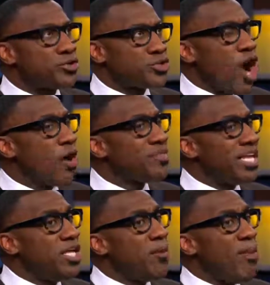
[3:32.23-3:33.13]
sorry
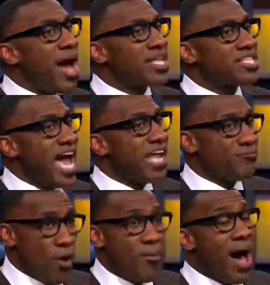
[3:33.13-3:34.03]
that he
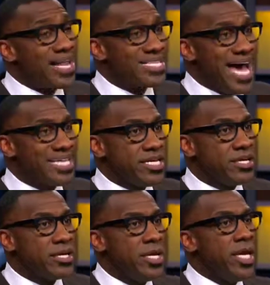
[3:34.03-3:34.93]
apologized for
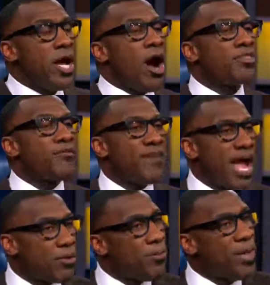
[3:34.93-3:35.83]
apologizing are the
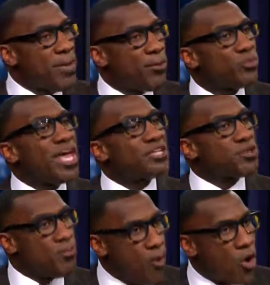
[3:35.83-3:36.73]
very people
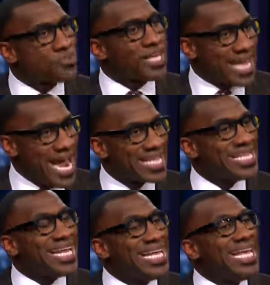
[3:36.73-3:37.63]
that supports the
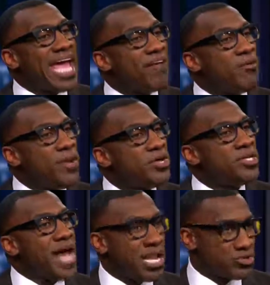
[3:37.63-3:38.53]
candidate that he gave $1
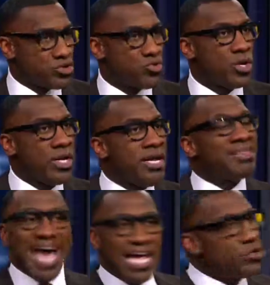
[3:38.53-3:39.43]
million to.
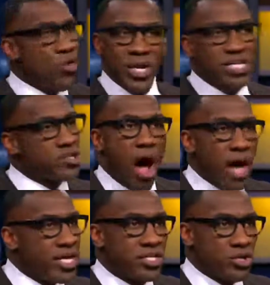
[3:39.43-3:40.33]
That's who he's
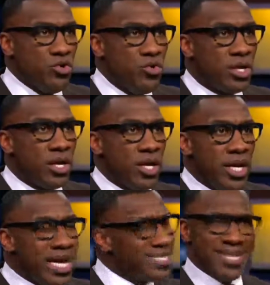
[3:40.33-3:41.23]
talking to.
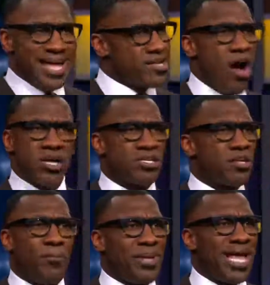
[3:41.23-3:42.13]
He's not talking
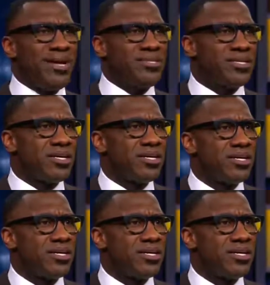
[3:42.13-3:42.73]
to the players.